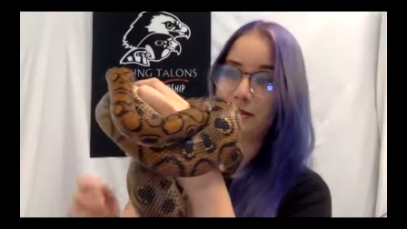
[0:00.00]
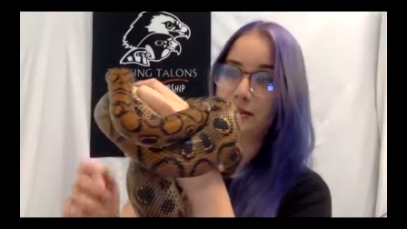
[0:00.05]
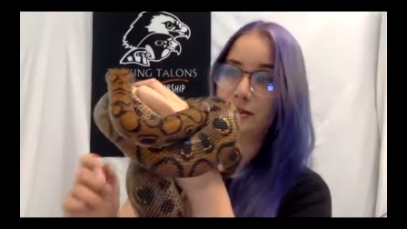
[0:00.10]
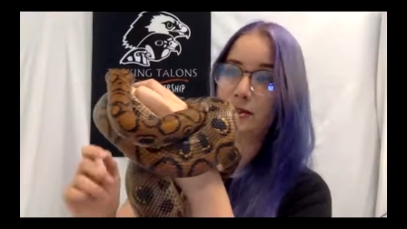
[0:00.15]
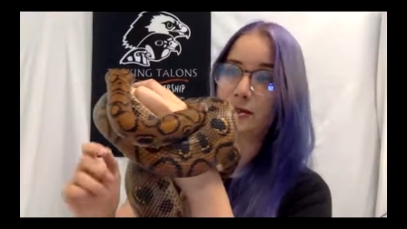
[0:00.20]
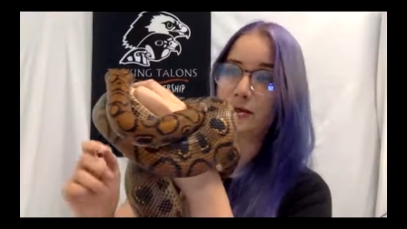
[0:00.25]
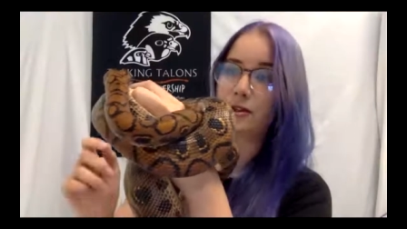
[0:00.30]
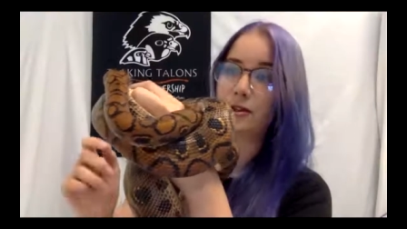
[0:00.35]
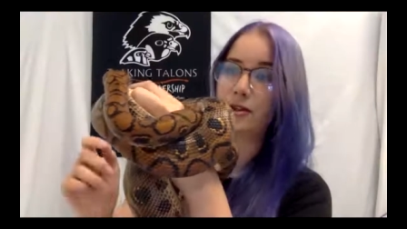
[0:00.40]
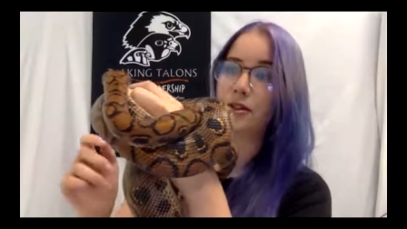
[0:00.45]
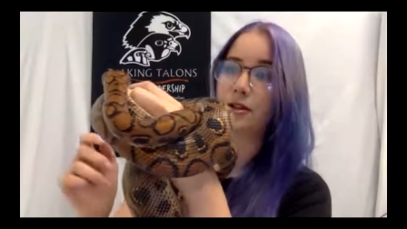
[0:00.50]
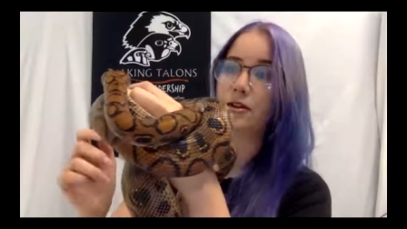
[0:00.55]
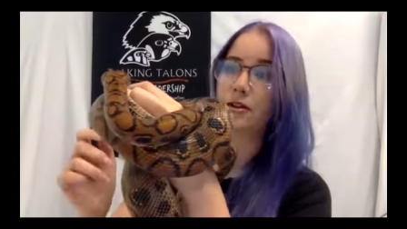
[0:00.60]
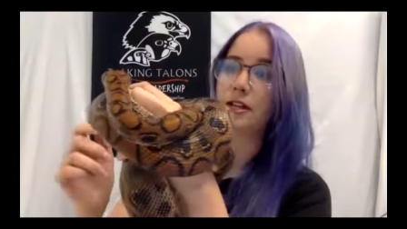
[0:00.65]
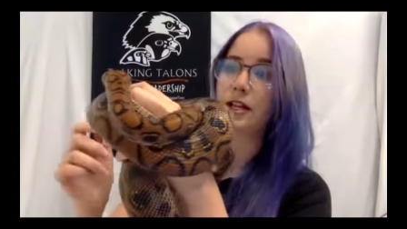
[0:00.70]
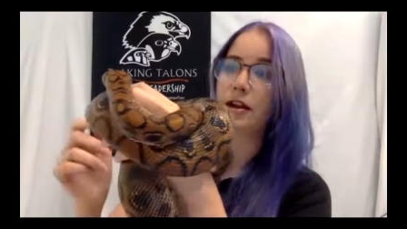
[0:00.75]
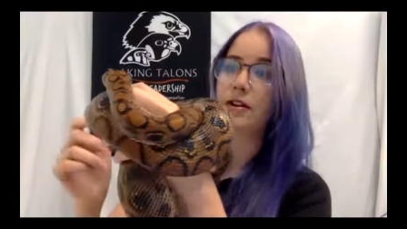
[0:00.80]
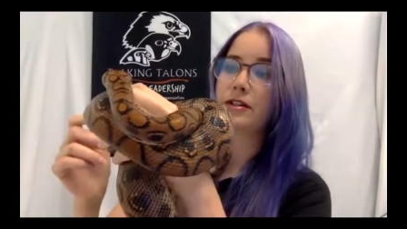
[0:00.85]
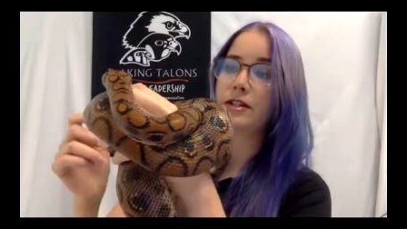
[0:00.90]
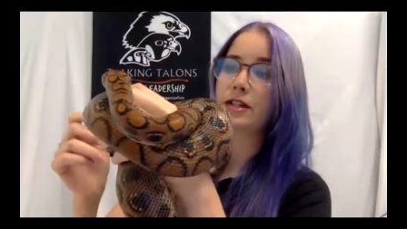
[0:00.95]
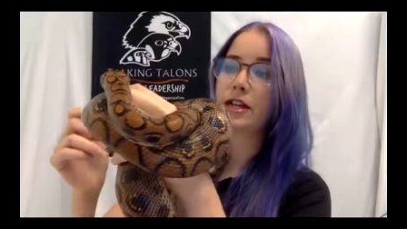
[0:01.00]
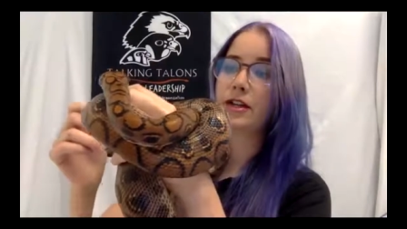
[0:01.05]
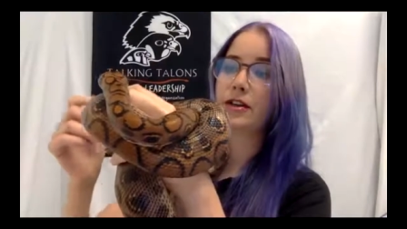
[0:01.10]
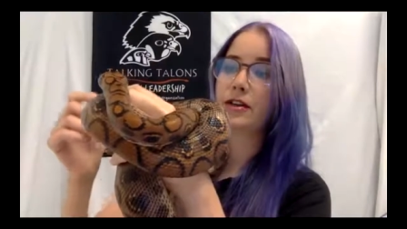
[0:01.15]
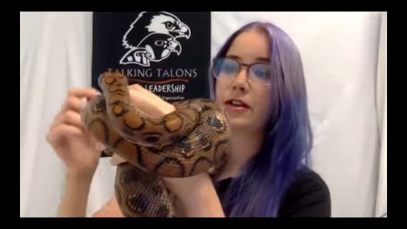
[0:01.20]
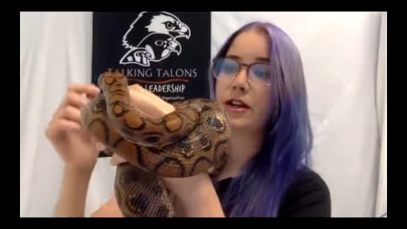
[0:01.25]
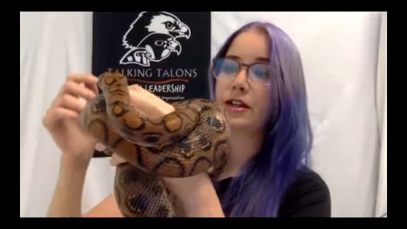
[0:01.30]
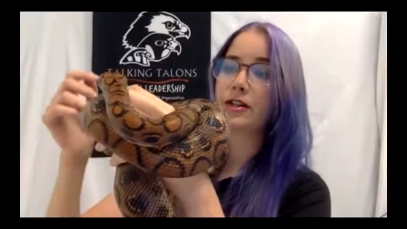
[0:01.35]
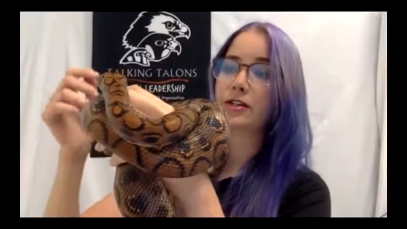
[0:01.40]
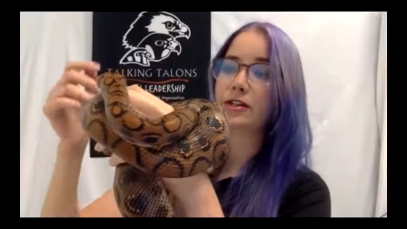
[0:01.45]
So that her
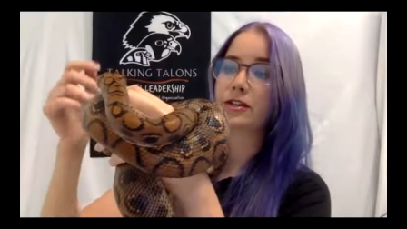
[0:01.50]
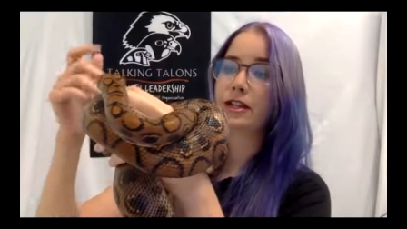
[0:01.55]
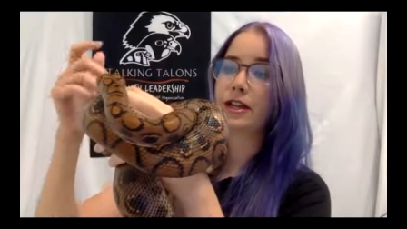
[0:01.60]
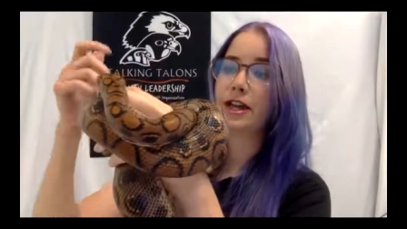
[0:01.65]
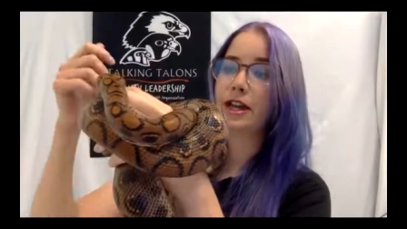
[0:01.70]
caretaker actually